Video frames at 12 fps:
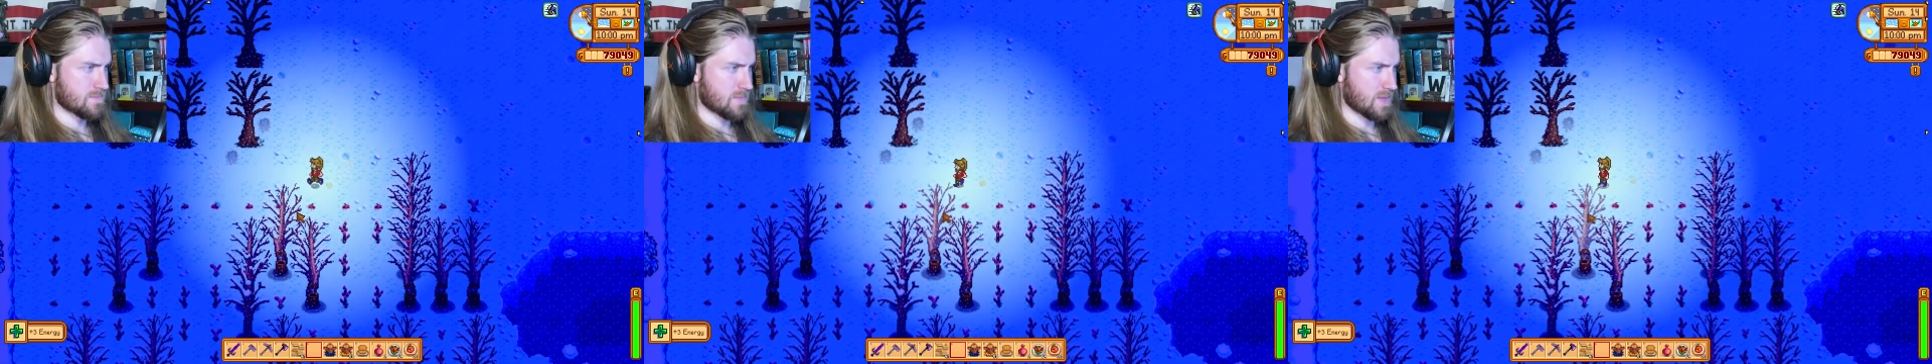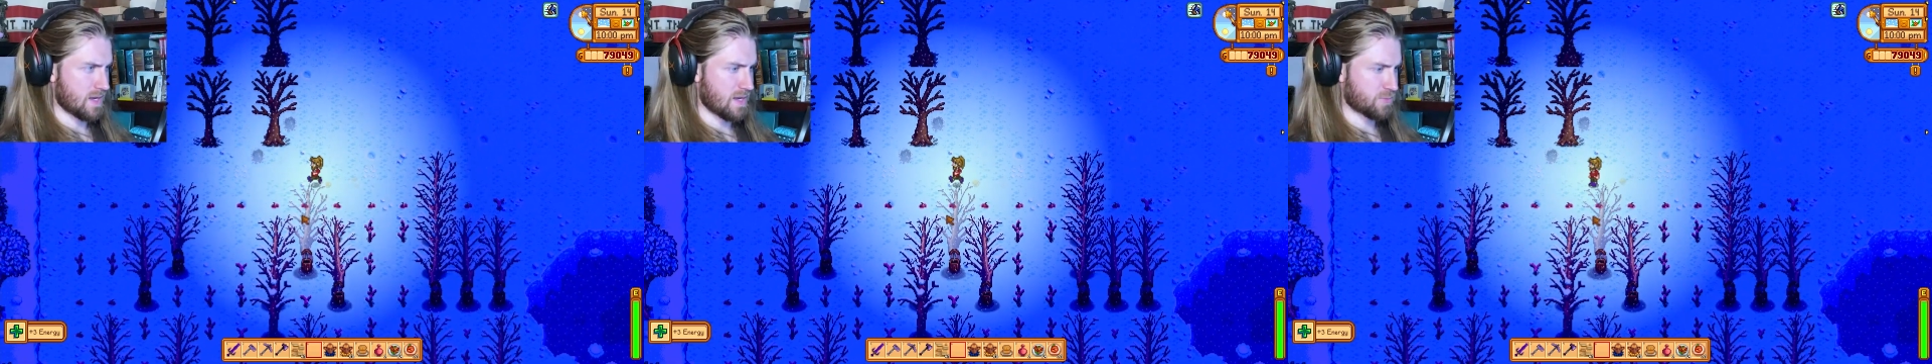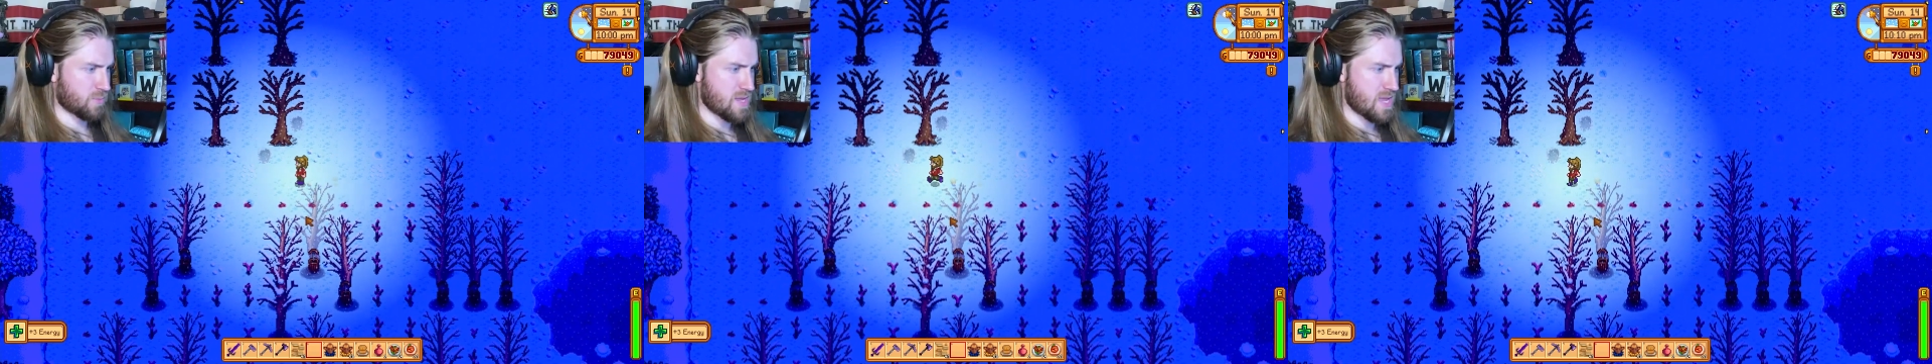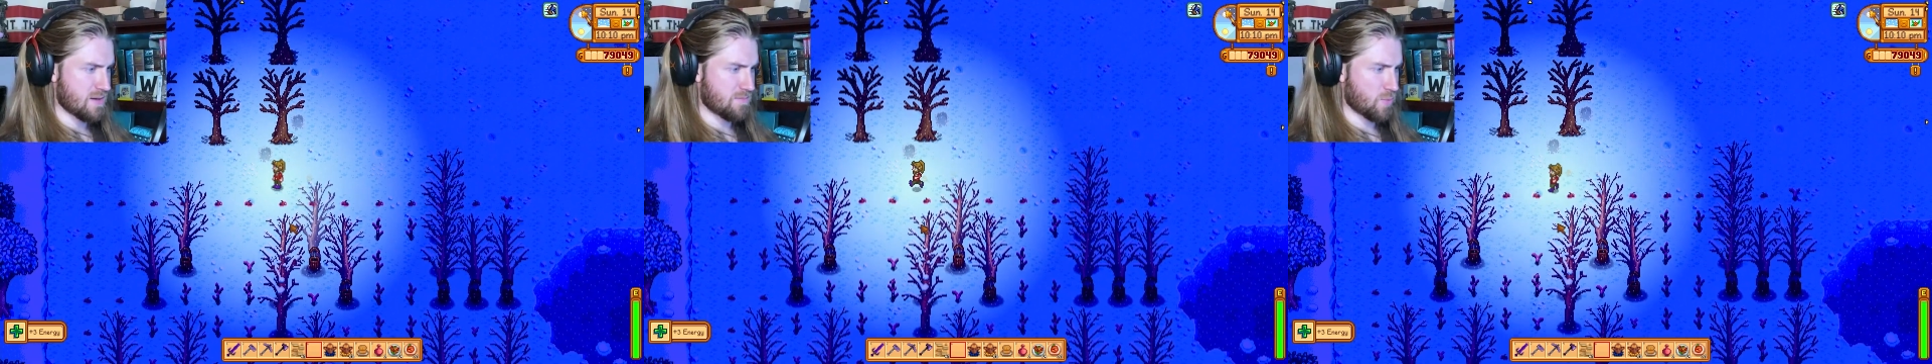And as we
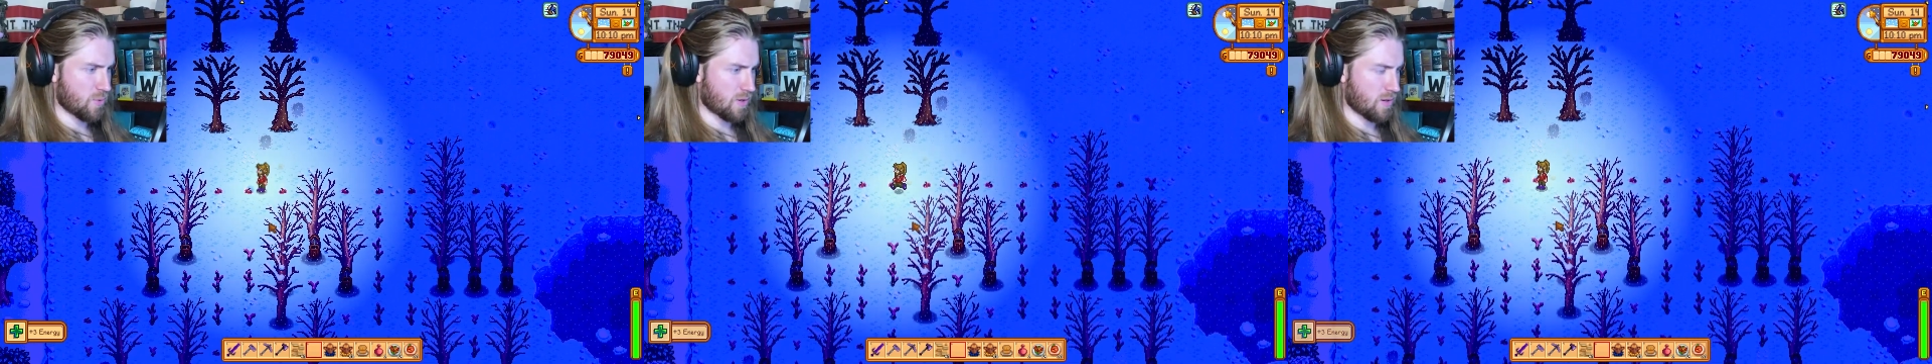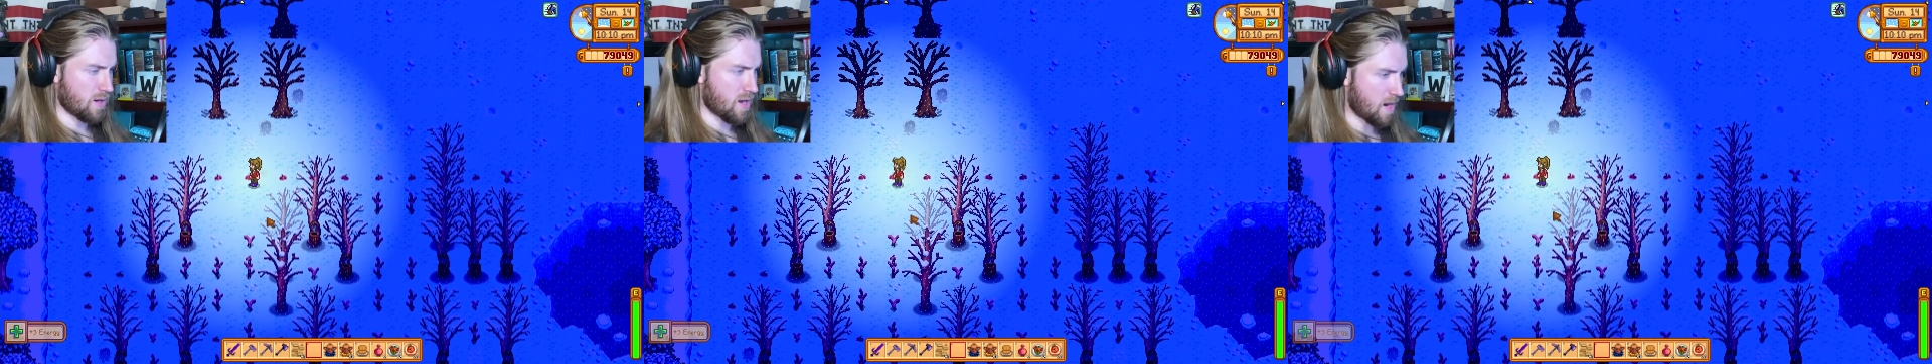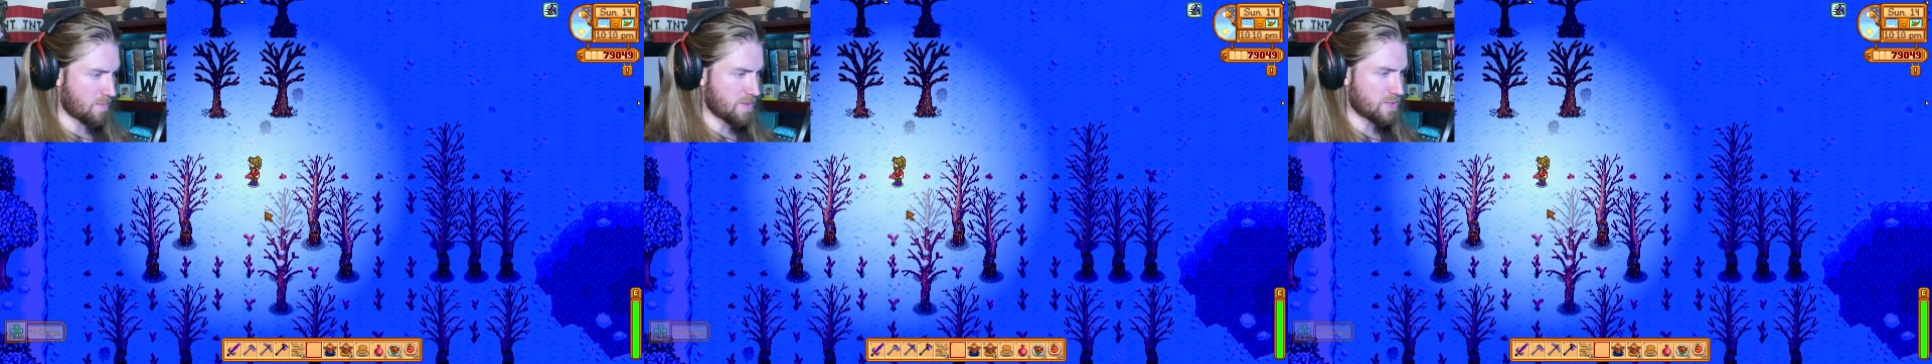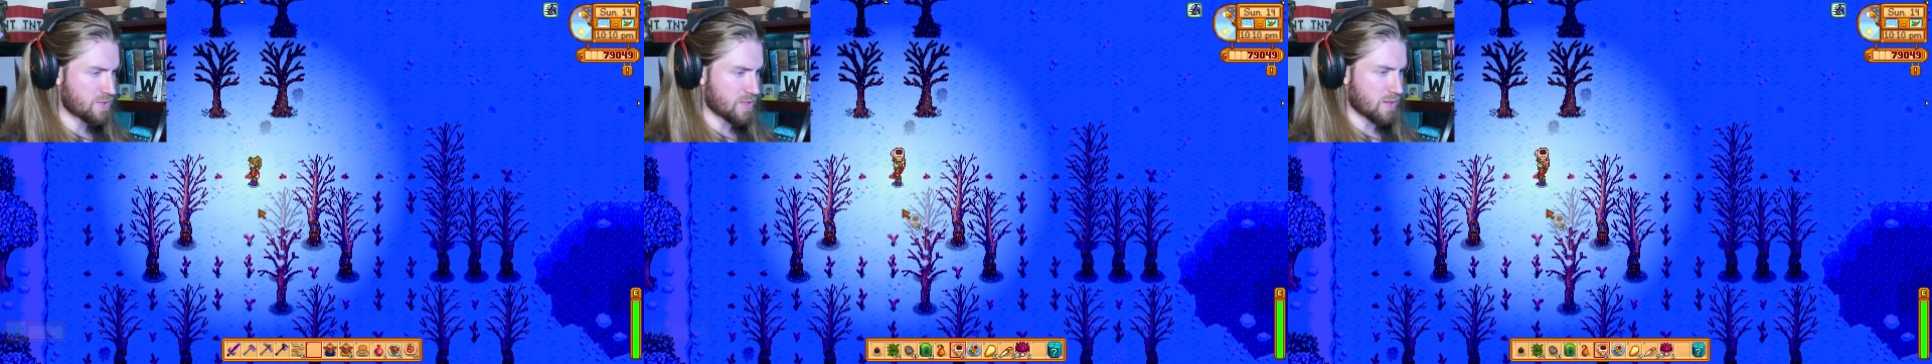get more
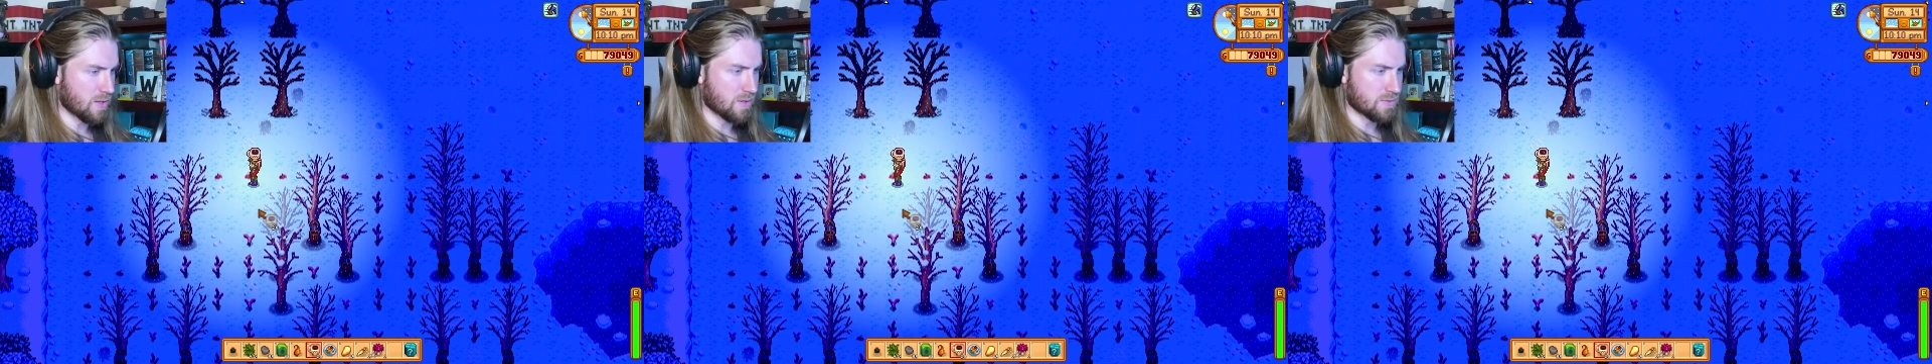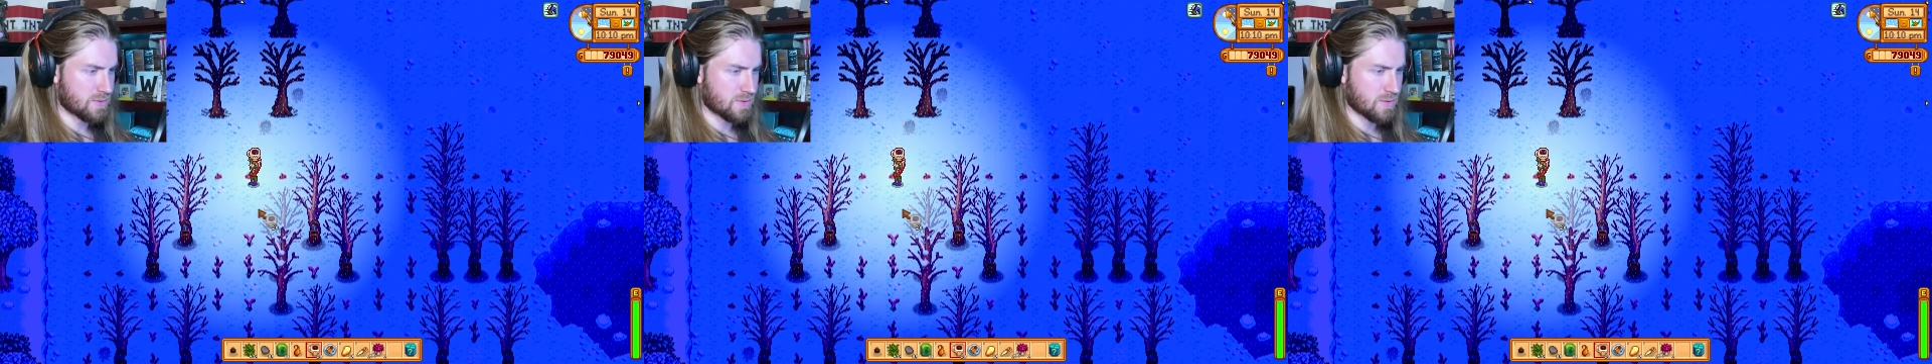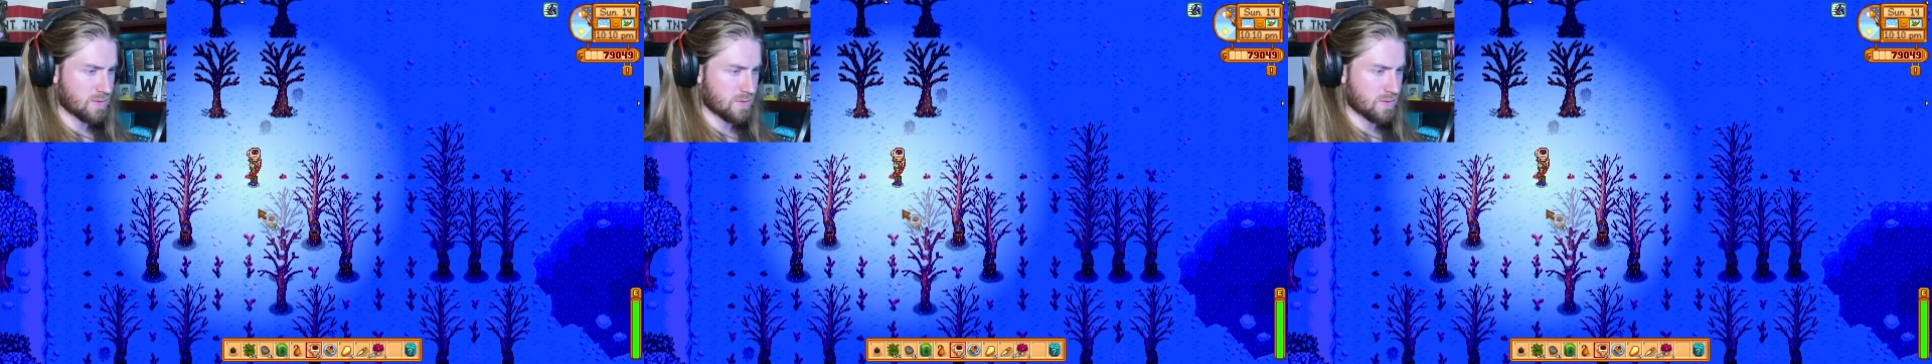omnigeodes